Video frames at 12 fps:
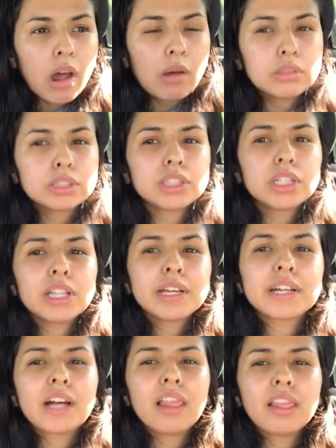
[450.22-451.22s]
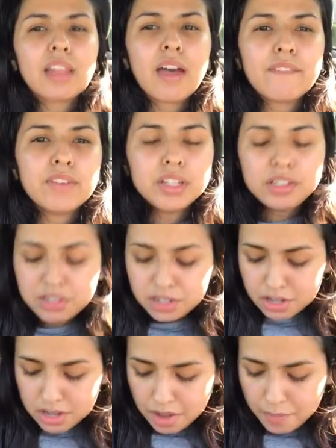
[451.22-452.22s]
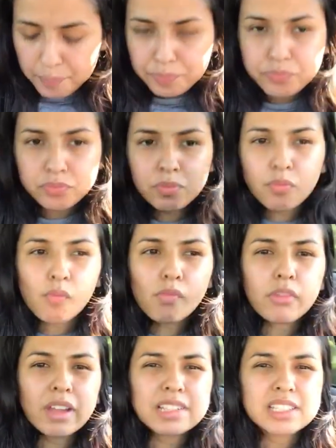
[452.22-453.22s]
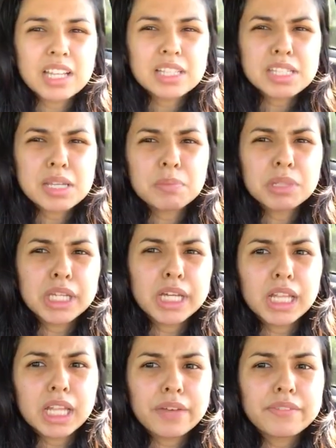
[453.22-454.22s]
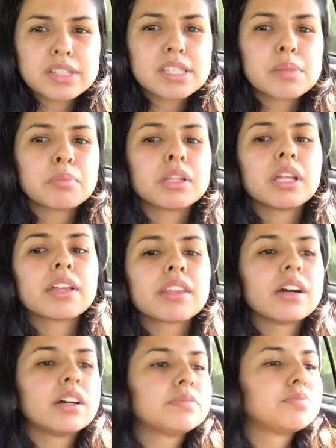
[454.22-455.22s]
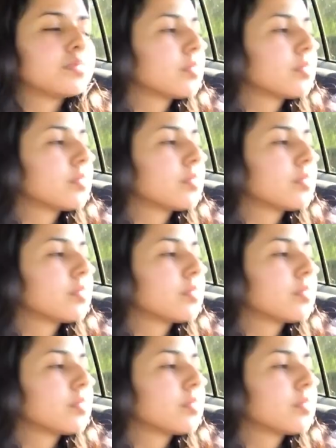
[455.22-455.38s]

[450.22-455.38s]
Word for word: I would say like eleven, ten something, eleven something like that.